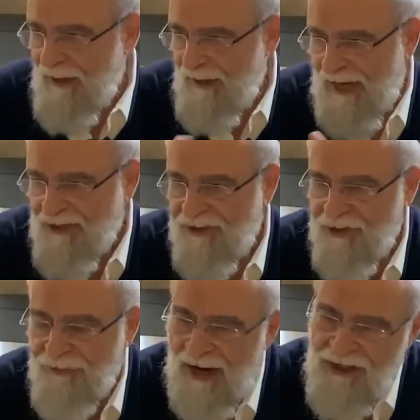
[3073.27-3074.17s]
And actually
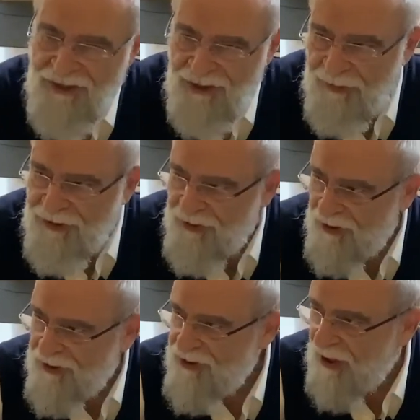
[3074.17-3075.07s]
the tragedy which
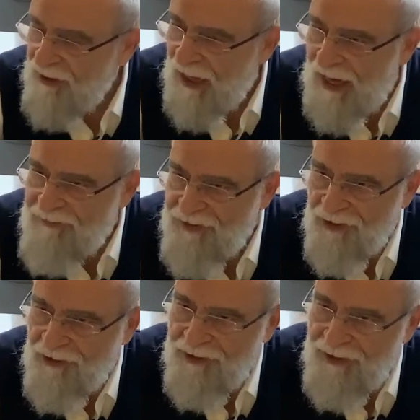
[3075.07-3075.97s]
touches our lives
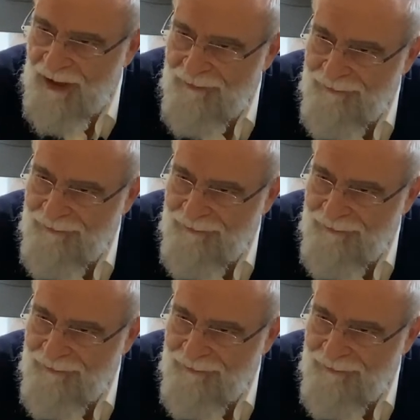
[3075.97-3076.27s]
still today.